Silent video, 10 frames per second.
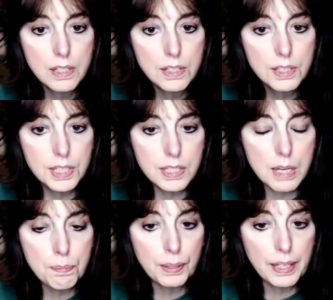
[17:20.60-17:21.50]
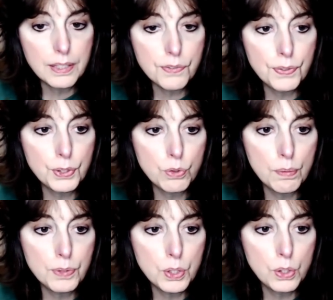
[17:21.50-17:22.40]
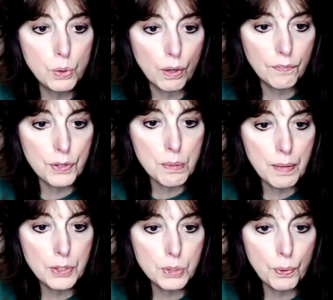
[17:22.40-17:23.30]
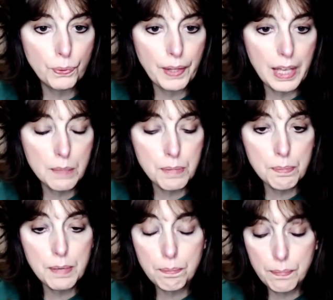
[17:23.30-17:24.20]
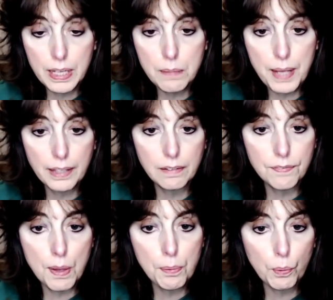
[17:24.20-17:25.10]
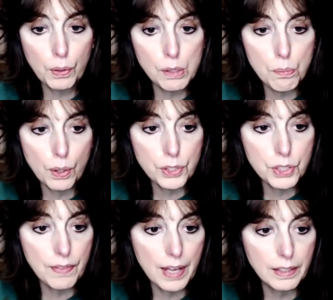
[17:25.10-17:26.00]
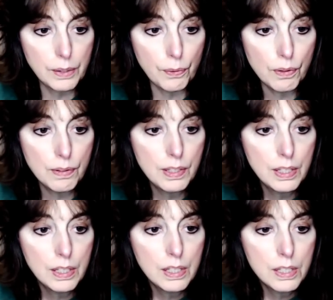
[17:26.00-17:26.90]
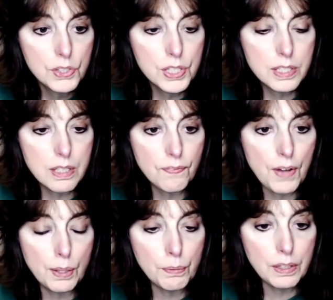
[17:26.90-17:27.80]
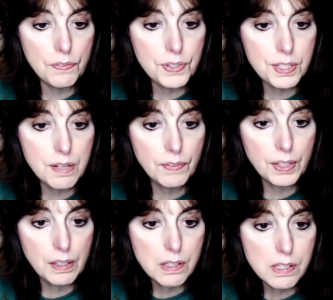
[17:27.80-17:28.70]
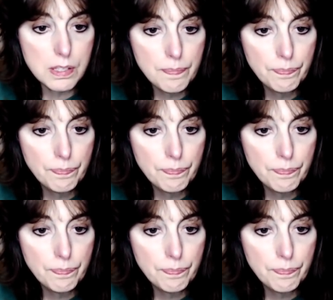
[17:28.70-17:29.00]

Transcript: She said plans for the trip to New York for their mother's birthday had been made back in February or March of that year. She said following the festivities,